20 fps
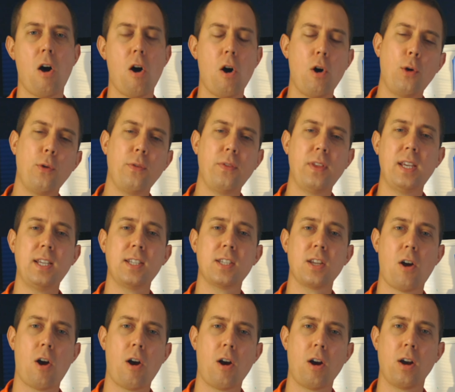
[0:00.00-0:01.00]
All of these
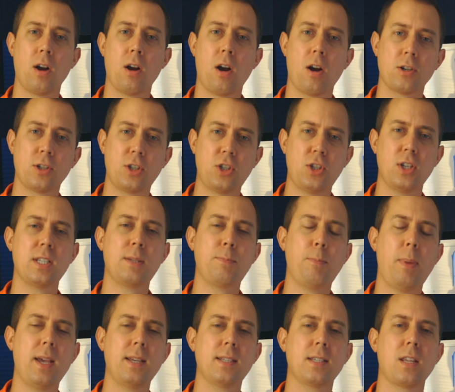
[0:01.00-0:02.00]
are just
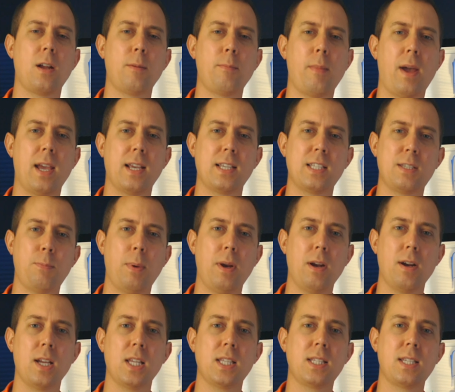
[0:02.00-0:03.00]
based on my
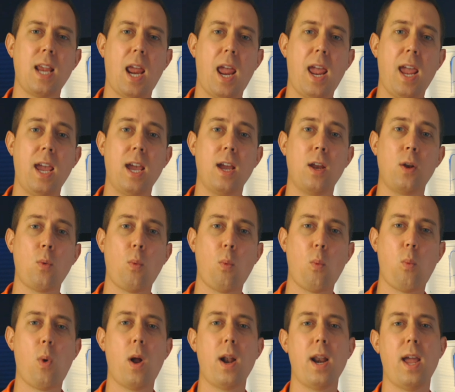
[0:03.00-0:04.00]
experience and
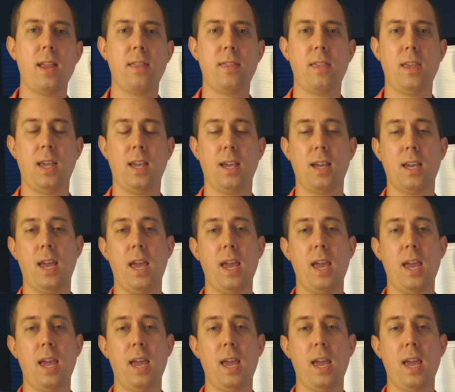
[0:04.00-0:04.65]
what I think.